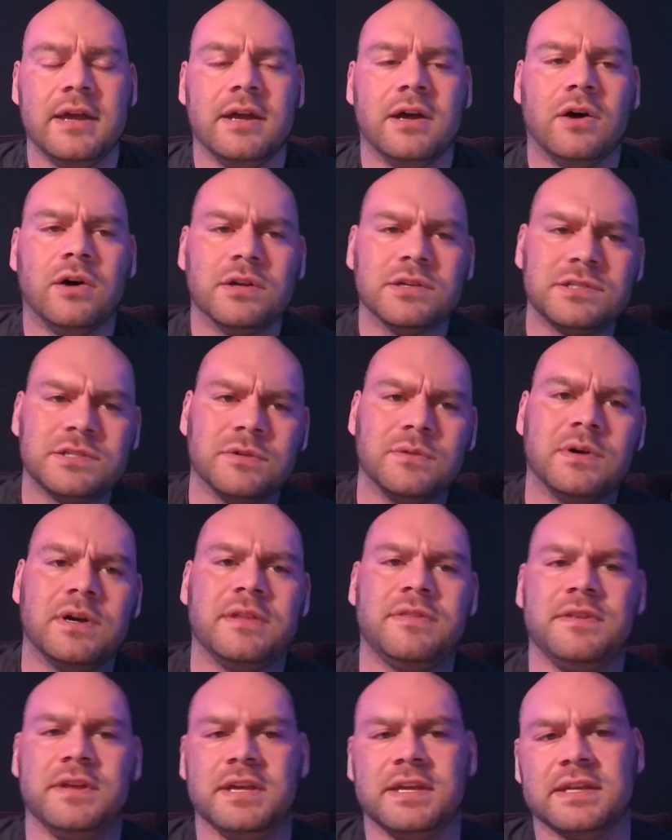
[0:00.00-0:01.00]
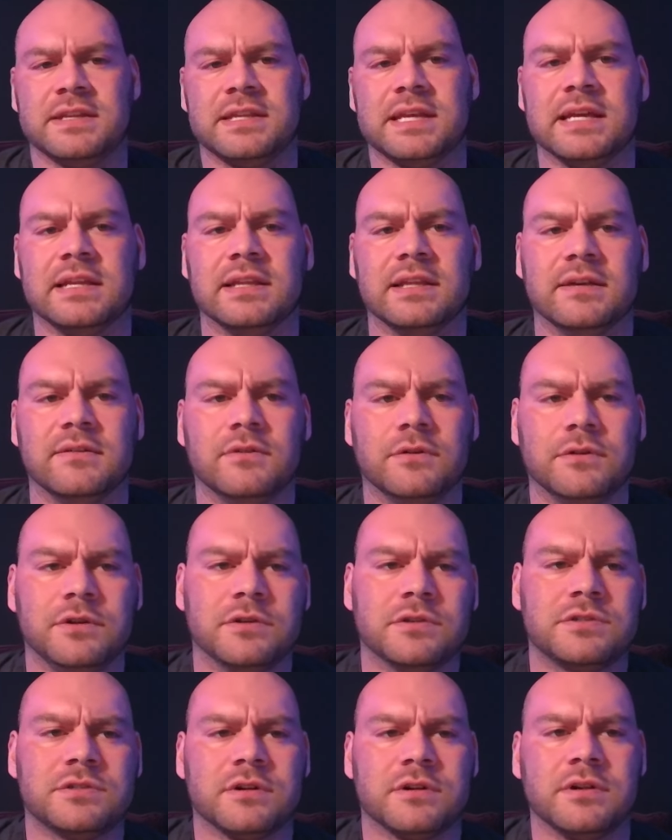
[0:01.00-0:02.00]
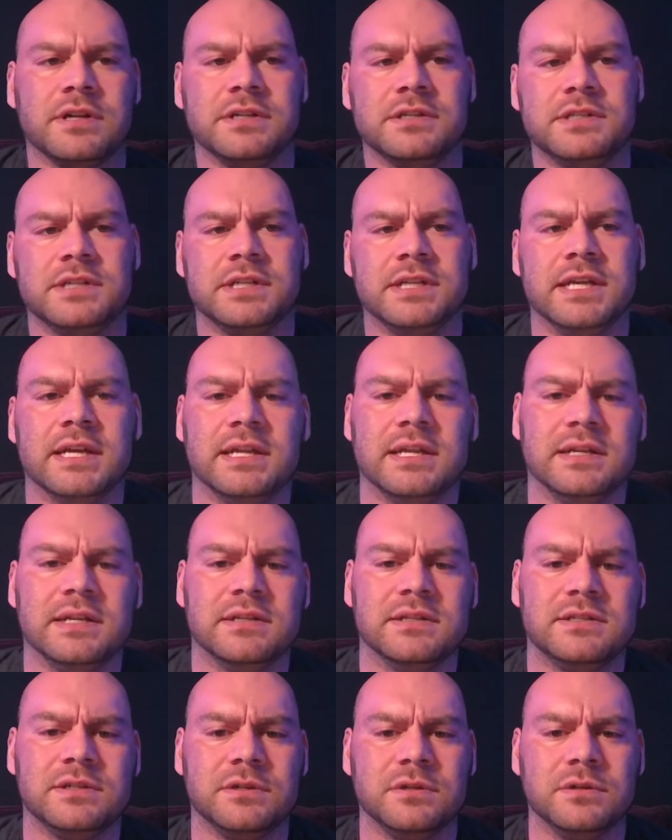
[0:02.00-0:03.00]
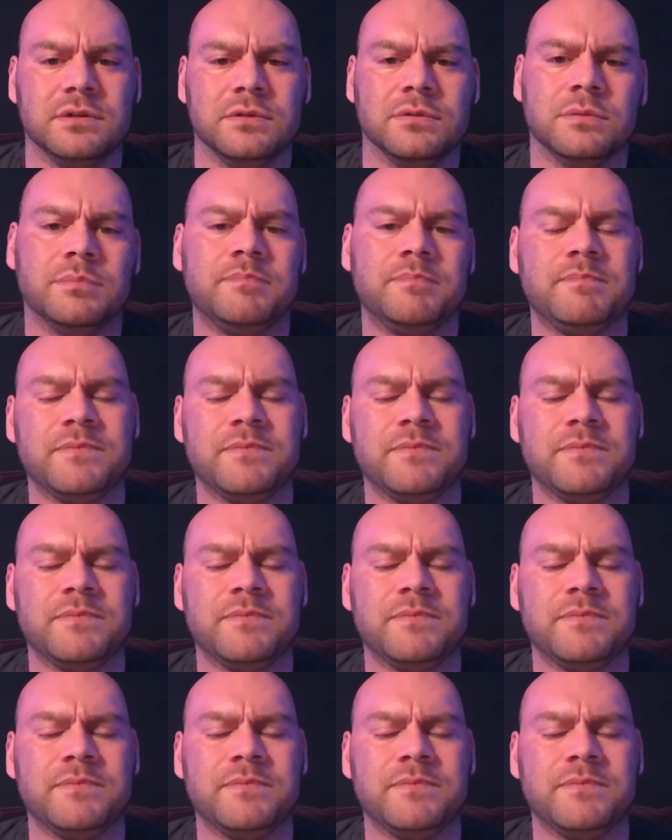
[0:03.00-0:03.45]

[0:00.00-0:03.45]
Also, I think at that level, you're starting to get into,